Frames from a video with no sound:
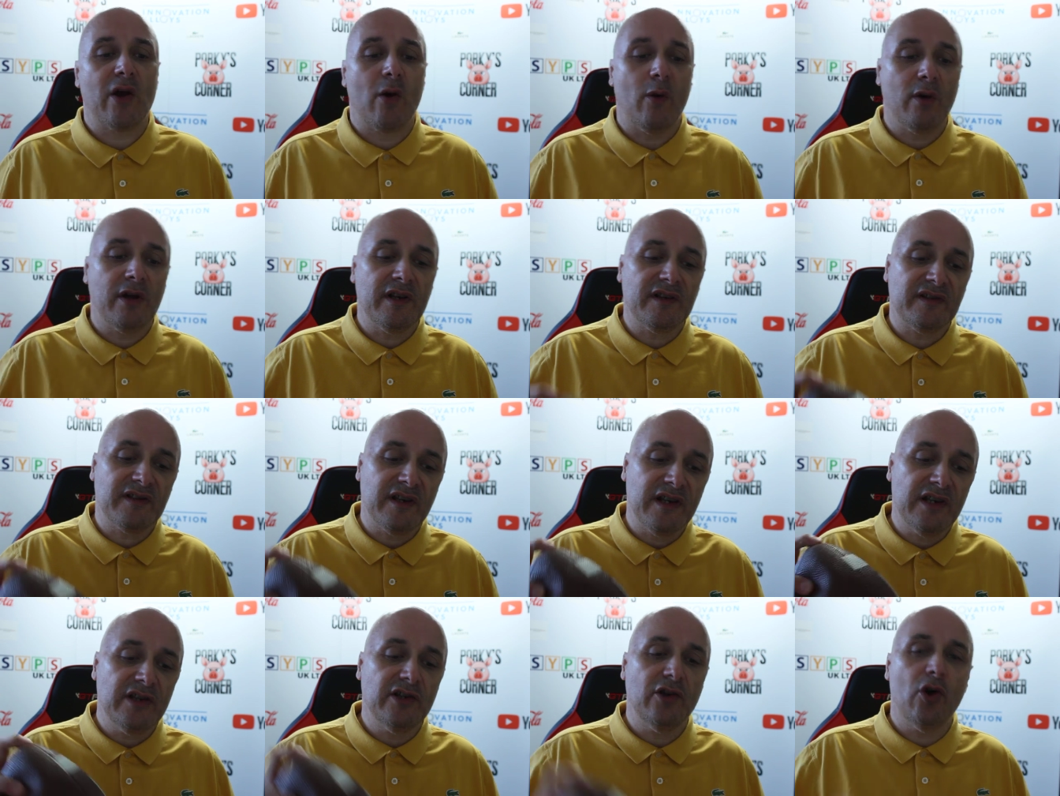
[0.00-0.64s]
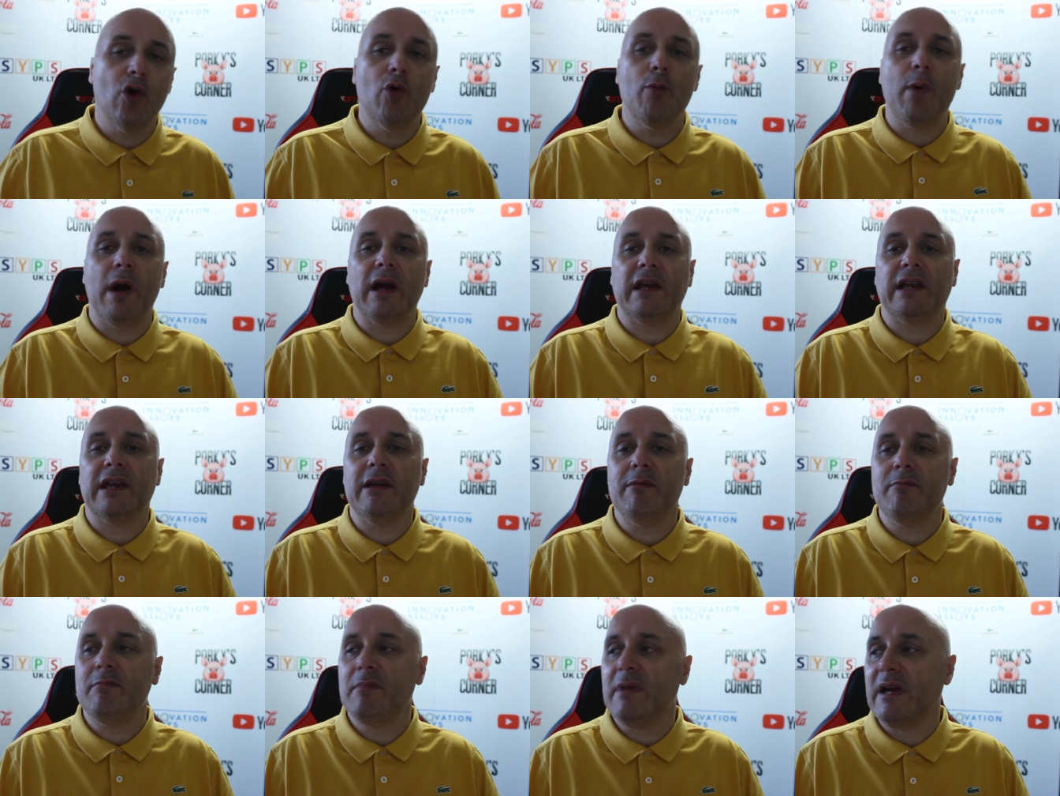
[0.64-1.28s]
I want to see you back
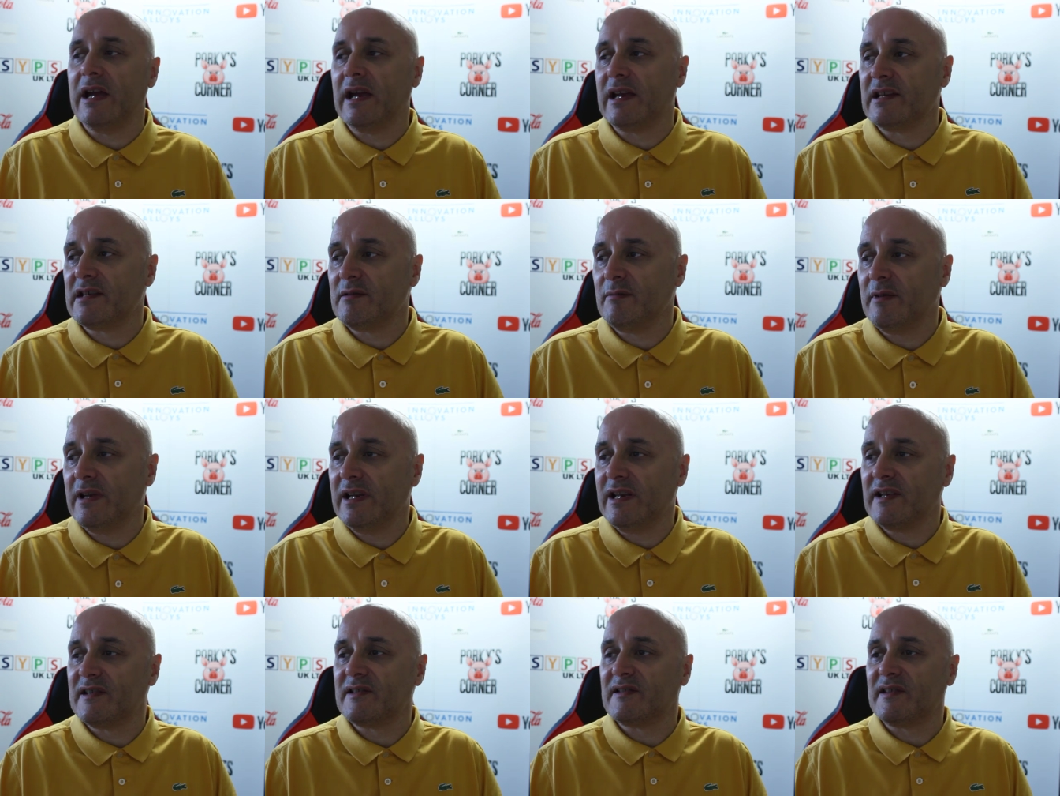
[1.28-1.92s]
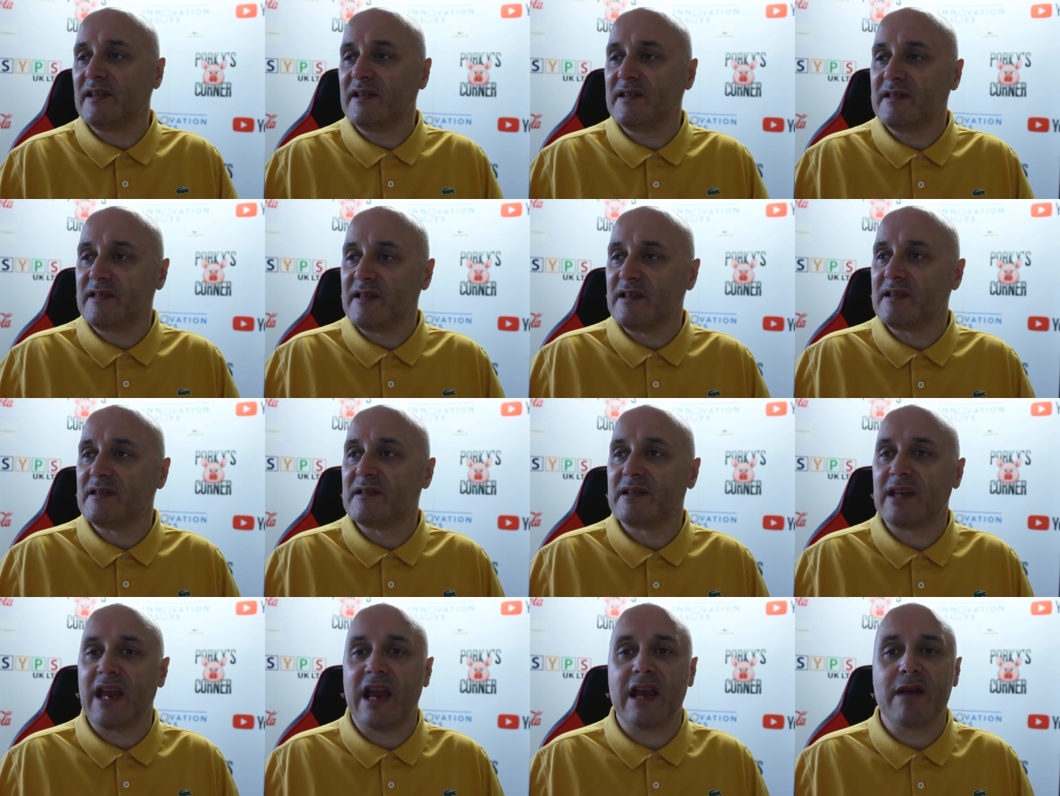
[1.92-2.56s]
in mix. I mean, his
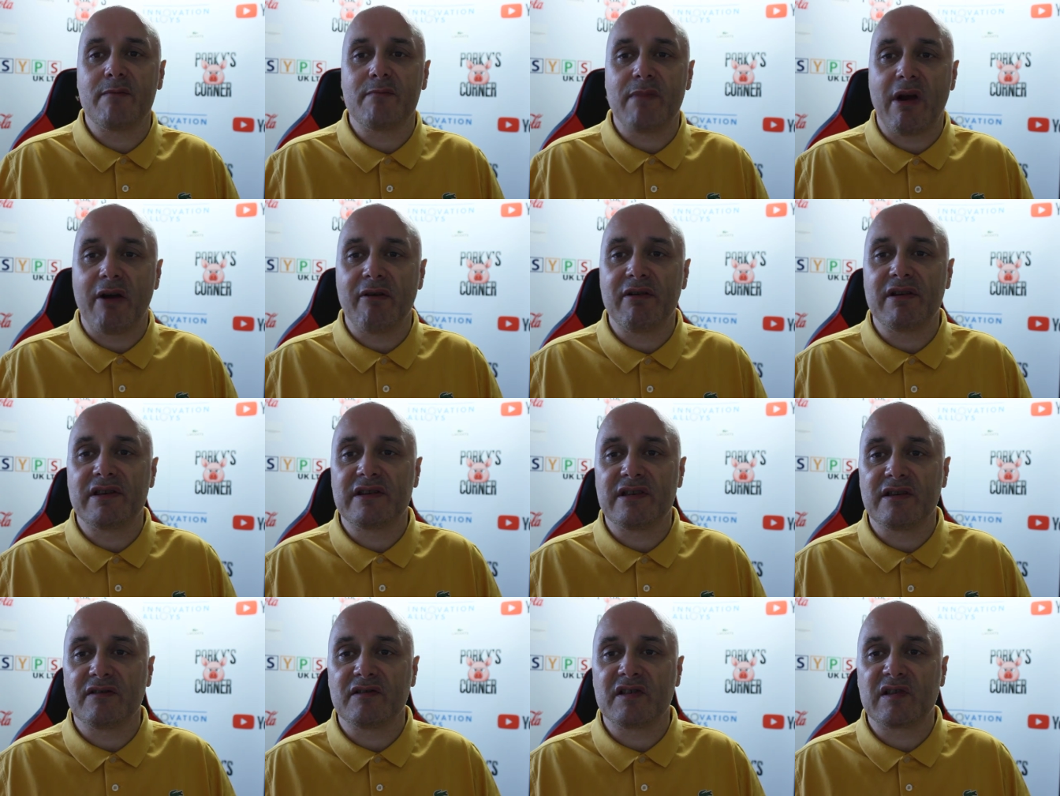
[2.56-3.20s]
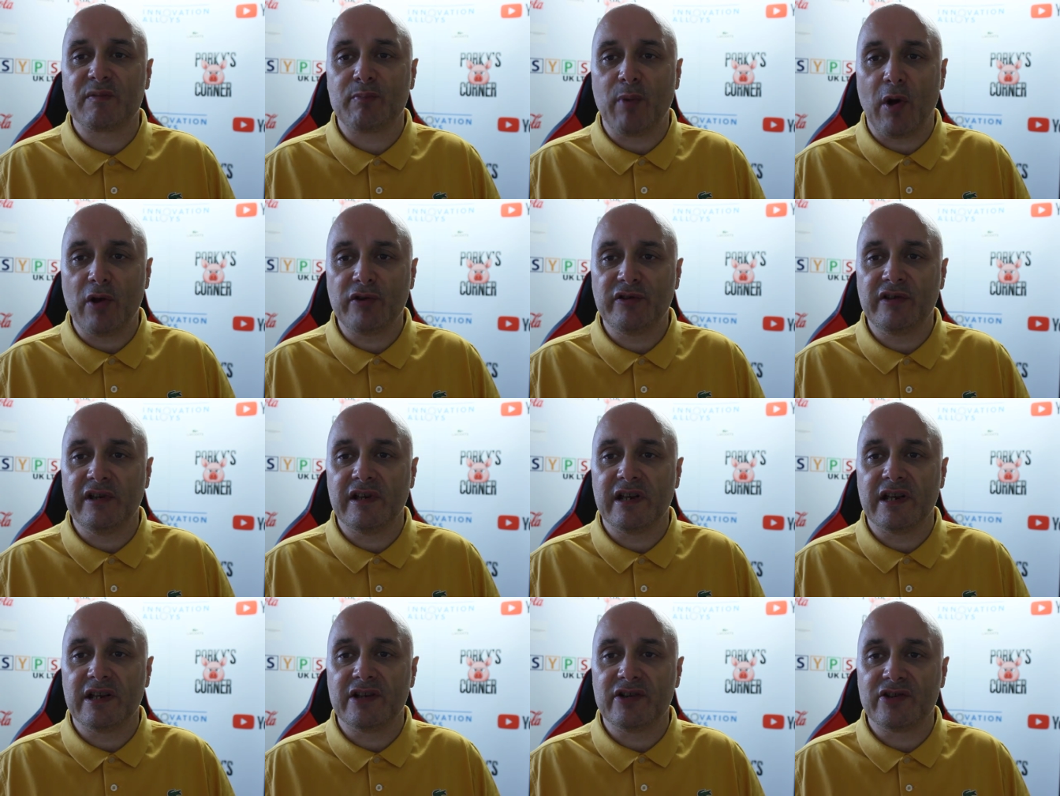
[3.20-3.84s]
sister's getting married to
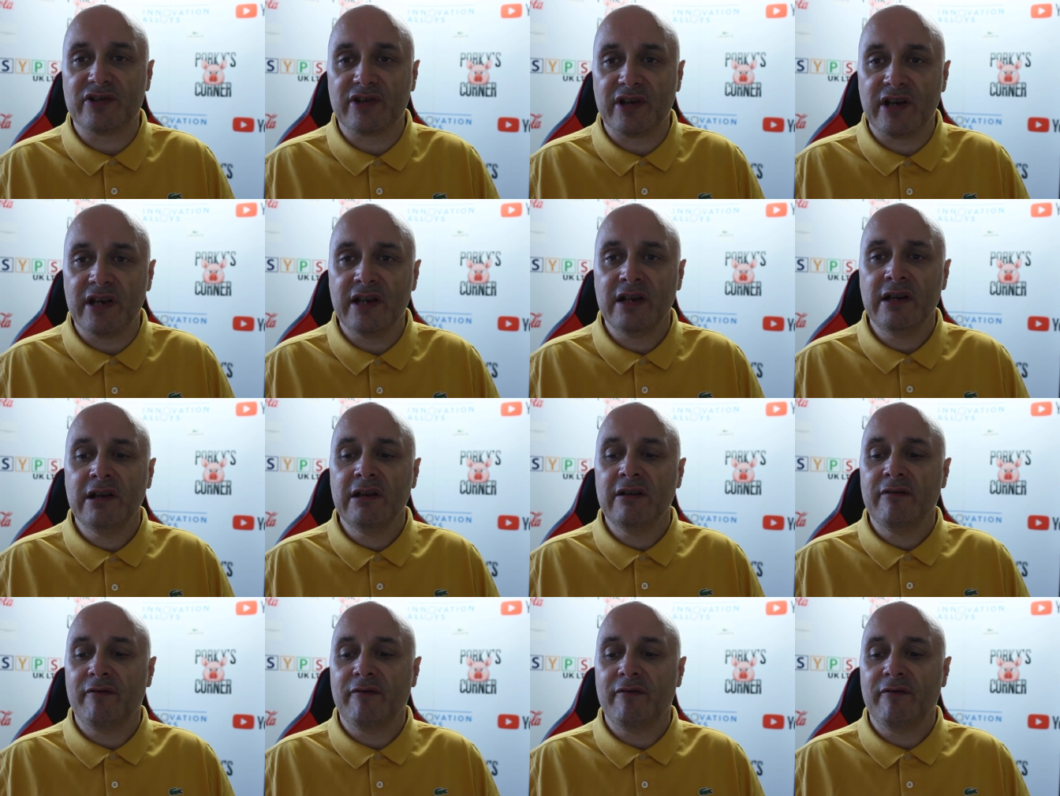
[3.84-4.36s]
Spotty, isn't she?